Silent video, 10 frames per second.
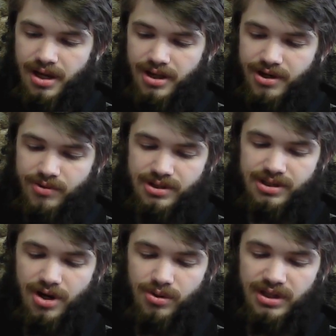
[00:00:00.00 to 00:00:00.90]
There was
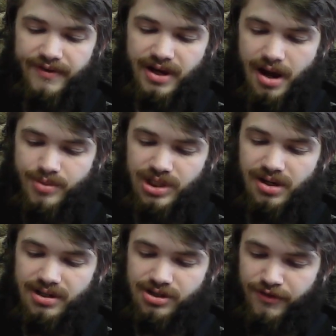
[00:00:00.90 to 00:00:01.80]
no living object
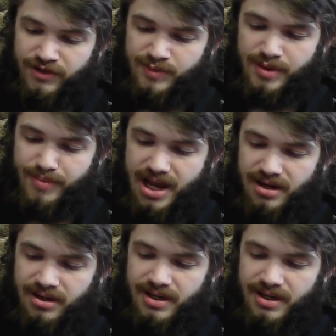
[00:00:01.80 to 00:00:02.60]
on its surface but man,